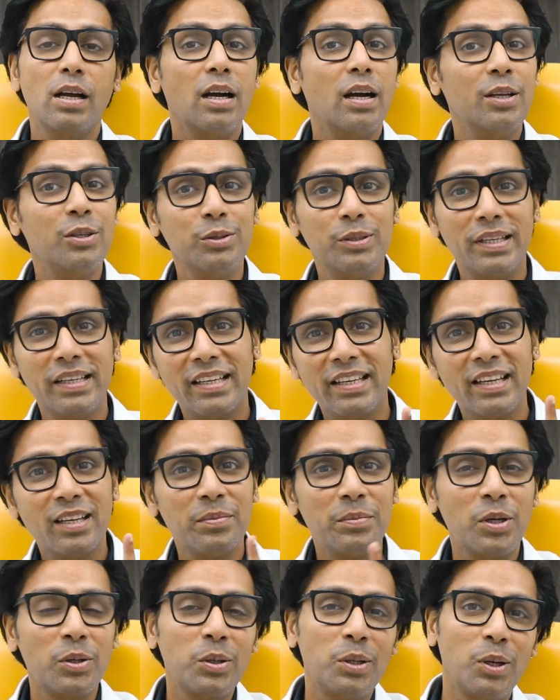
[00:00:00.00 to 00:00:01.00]
Are you thinking
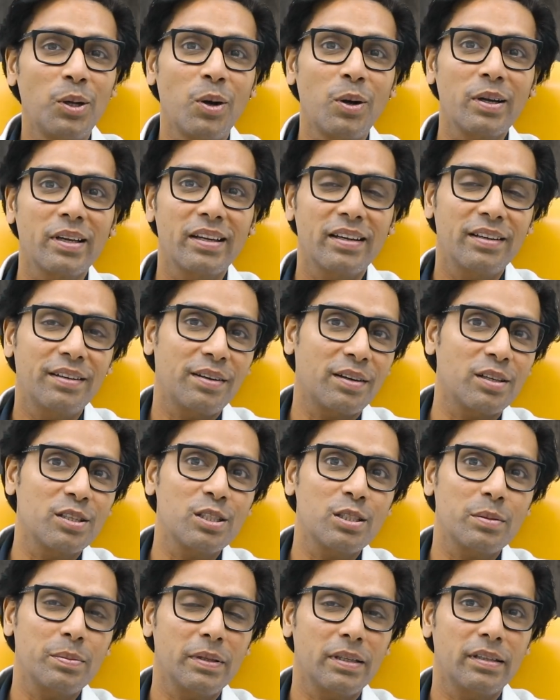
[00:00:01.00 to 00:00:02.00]
about long hair
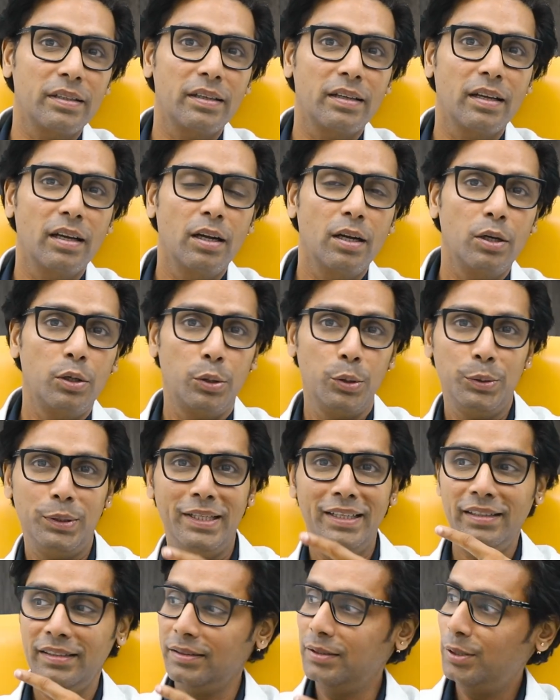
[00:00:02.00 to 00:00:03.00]
transplant? Do you
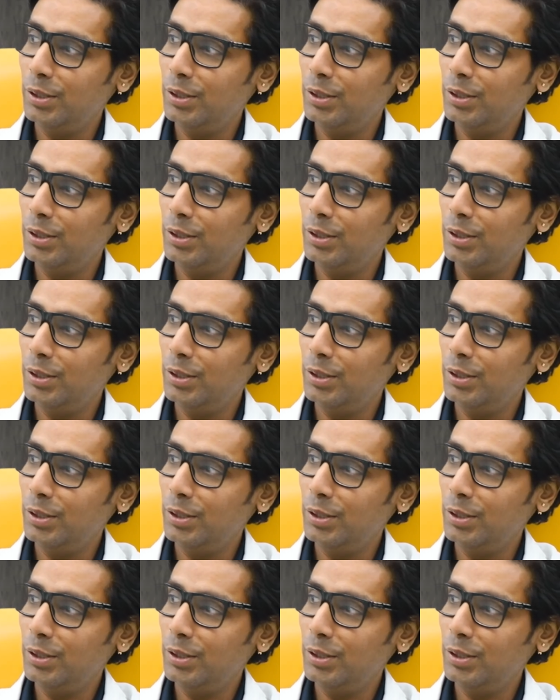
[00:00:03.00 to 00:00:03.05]
think